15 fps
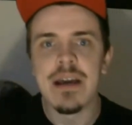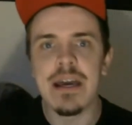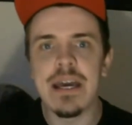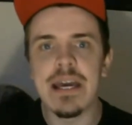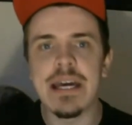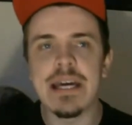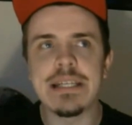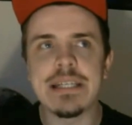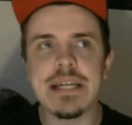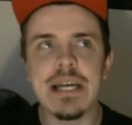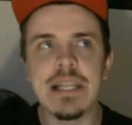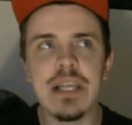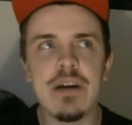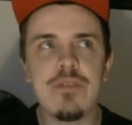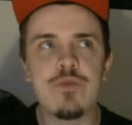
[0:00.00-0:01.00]
And I
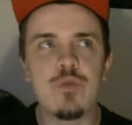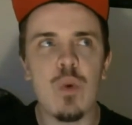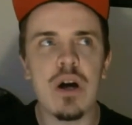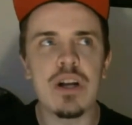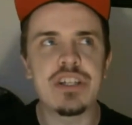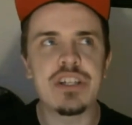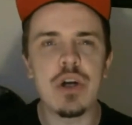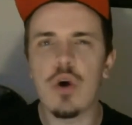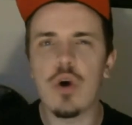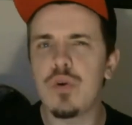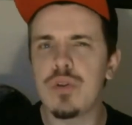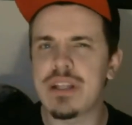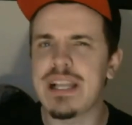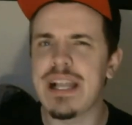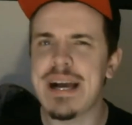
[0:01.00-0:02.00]
loved watching
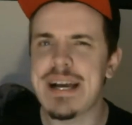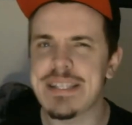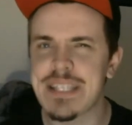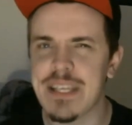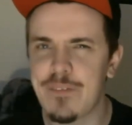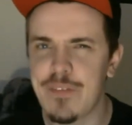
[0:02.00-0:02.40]
old classic